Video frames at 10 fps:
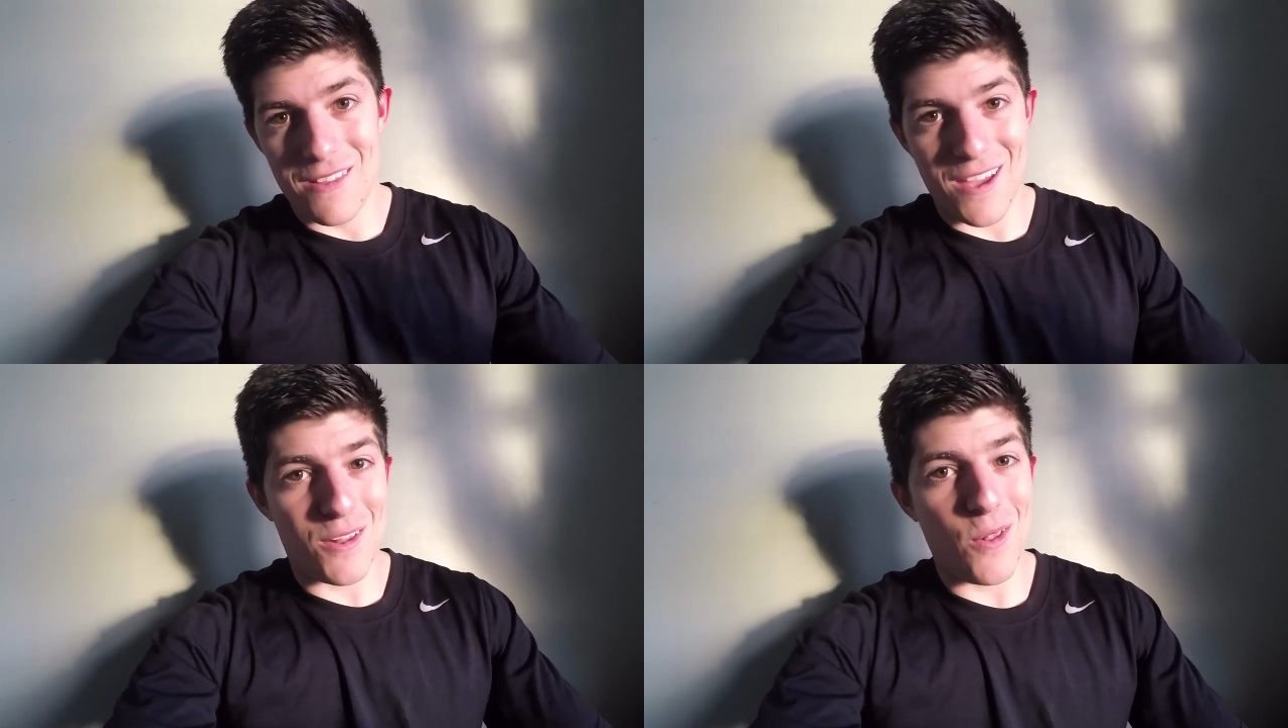
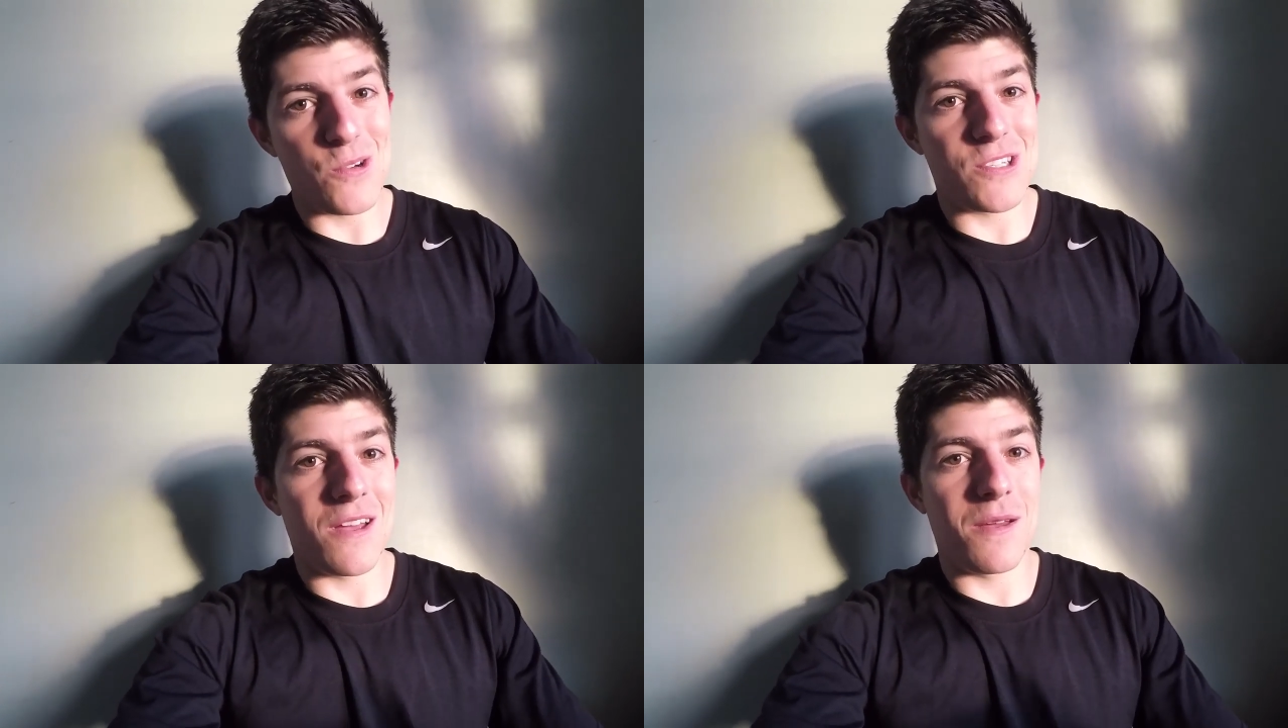that
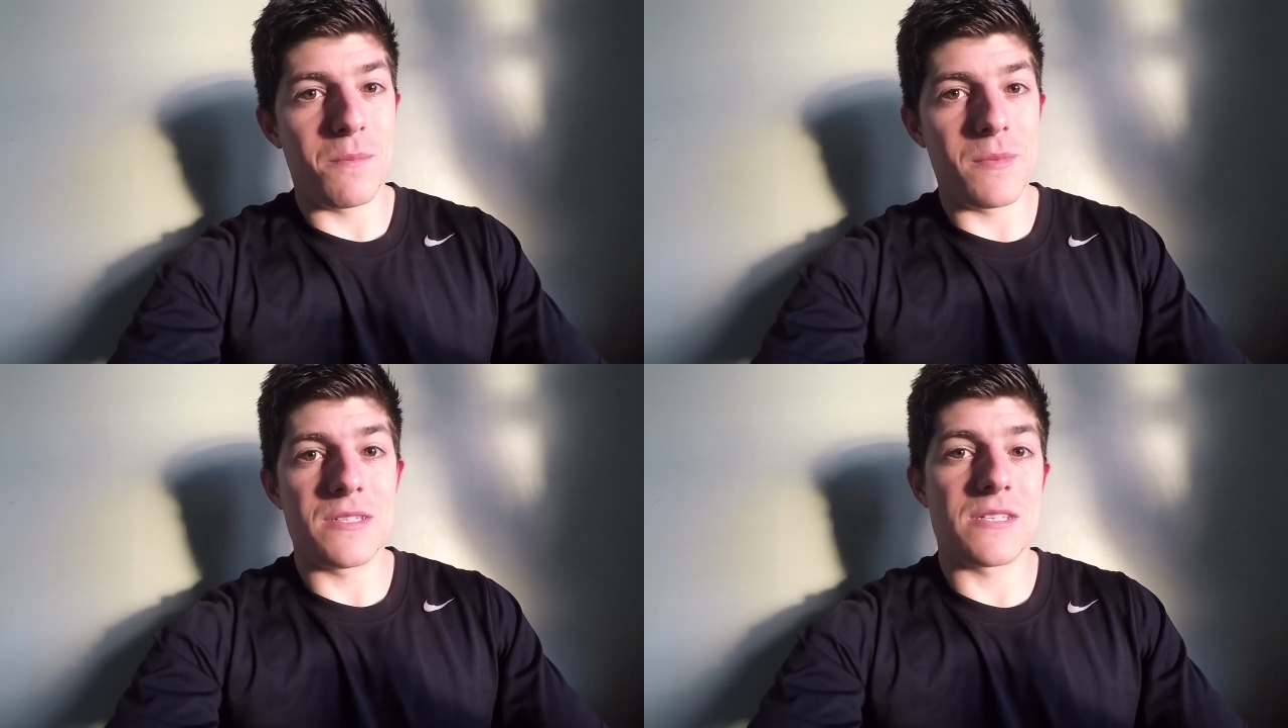closure
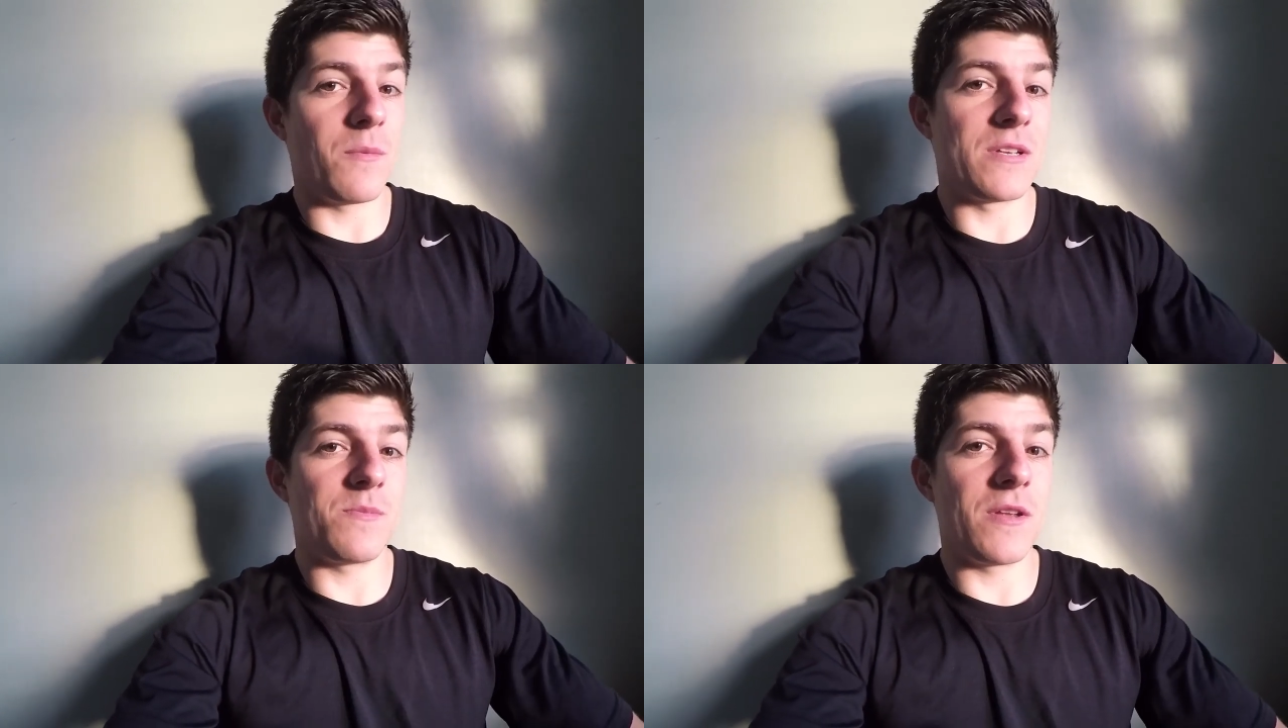means
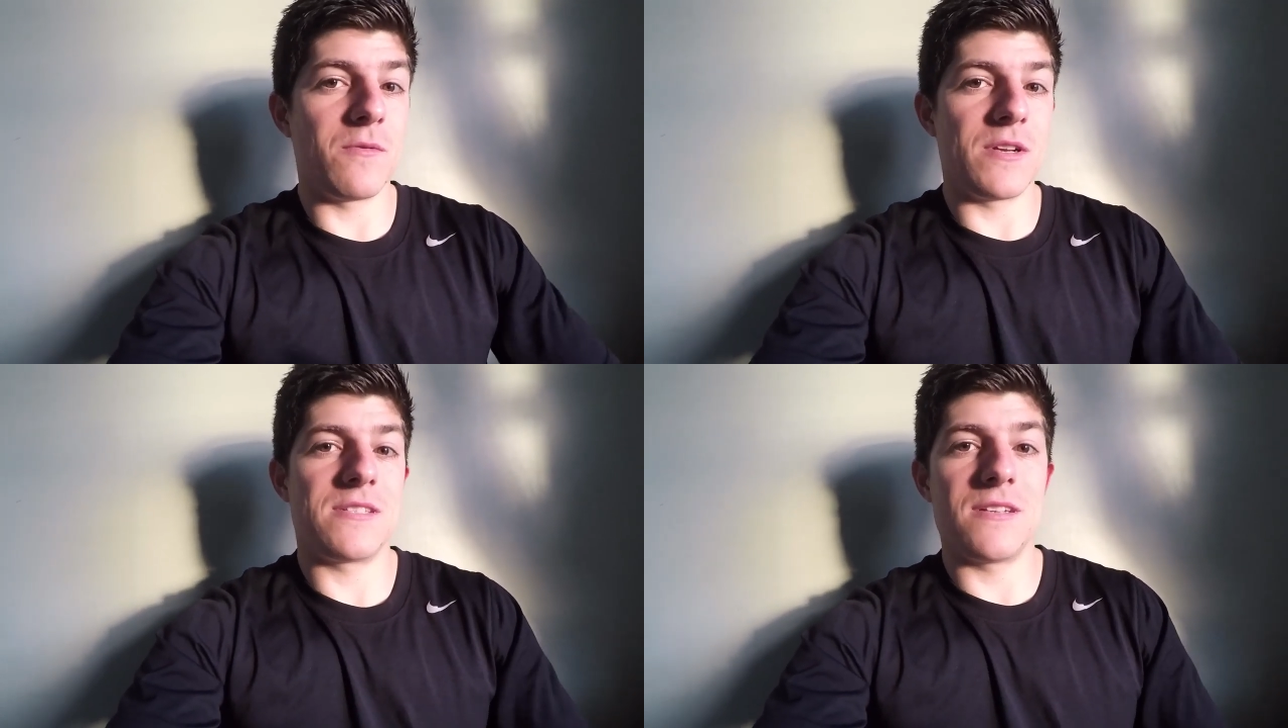someone's been
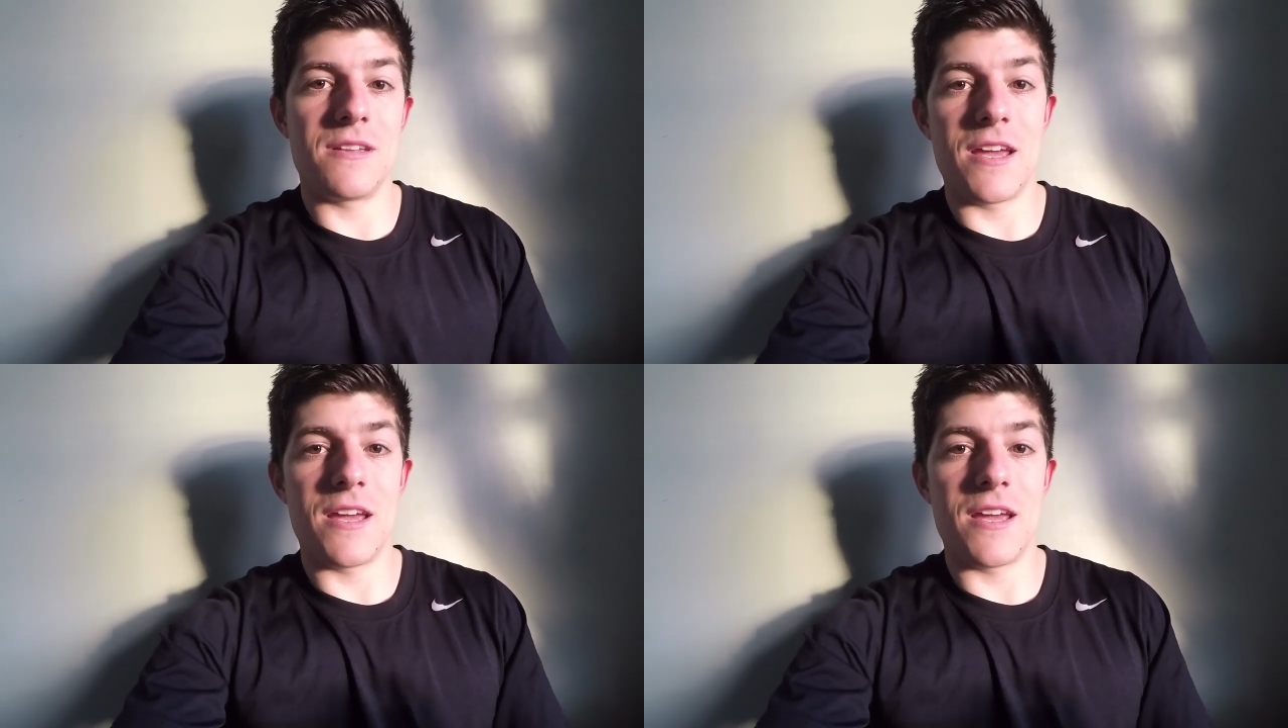arrested